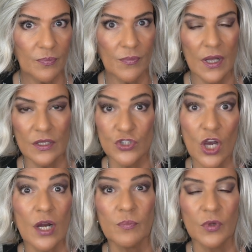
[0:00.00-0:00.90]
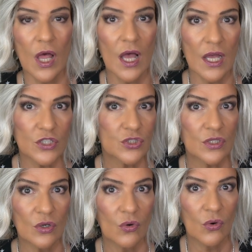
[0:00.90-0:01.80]
uh, dark blonde
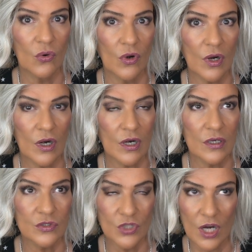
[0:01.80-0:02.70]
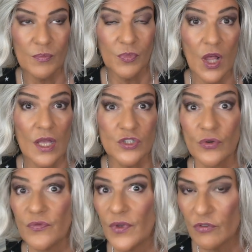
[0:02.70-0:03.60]
or dark blonde or
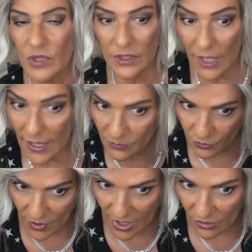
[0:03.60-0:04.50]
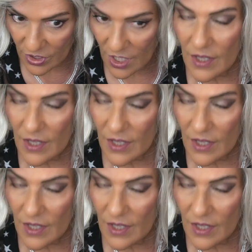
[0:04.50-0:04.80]
very light brown